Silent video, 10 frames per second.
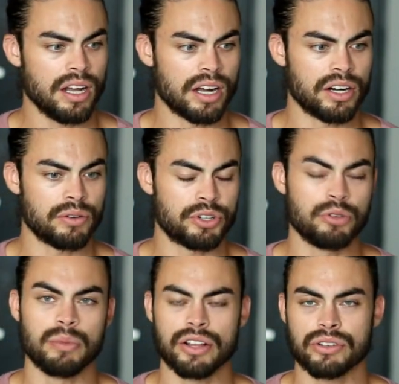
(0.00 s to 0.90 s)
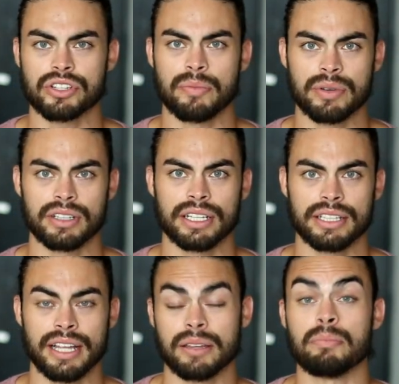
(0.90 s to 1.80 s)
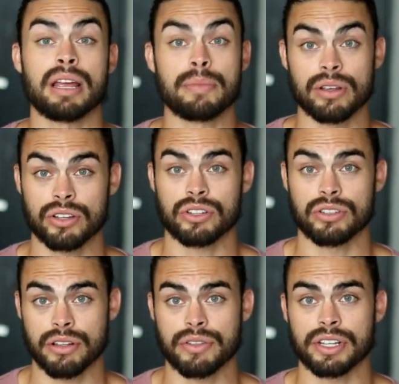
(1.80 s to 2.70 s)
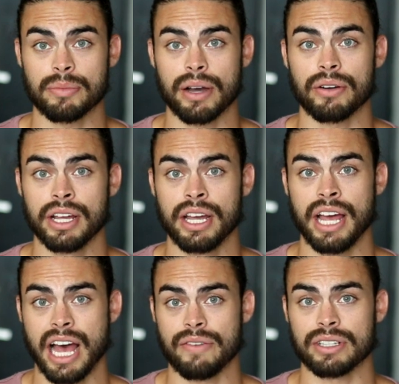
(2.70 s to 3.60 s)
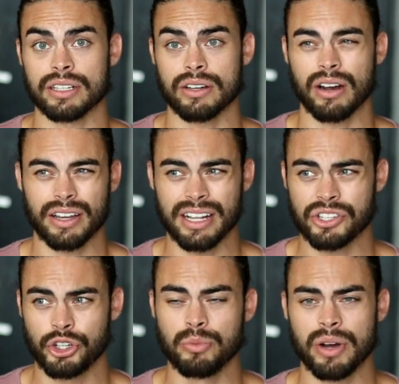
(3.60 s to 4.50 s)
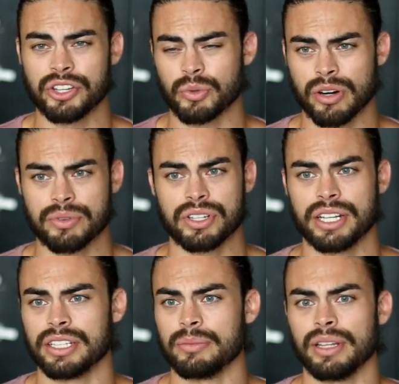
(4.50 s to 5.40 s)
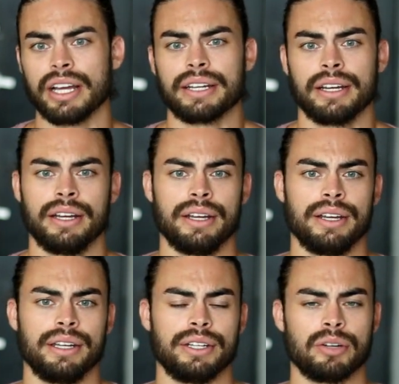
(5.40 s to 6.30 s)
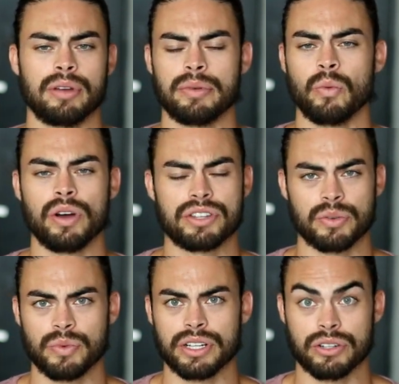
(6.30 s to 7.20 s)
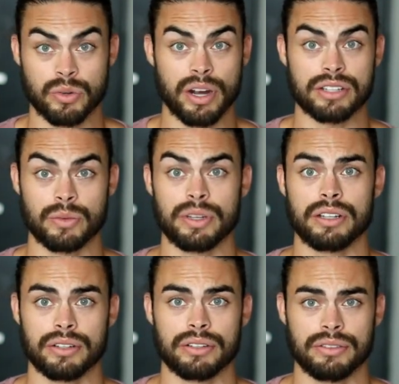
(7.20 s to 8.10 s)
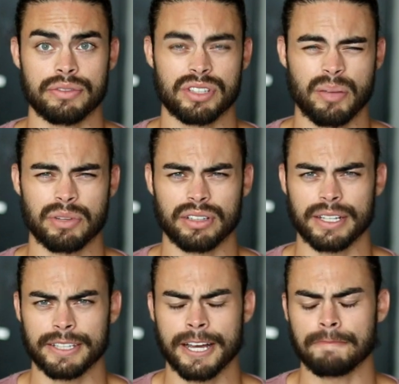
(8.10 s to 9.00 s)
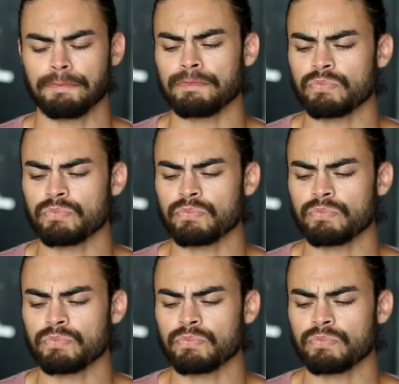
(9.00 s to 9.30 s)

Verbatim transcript: I don't know, two months or something like that, then maybe I'll start to think about having the talk. And that's two months where I'm seeing them like, you know, maybe once a week or twice a week or something like that.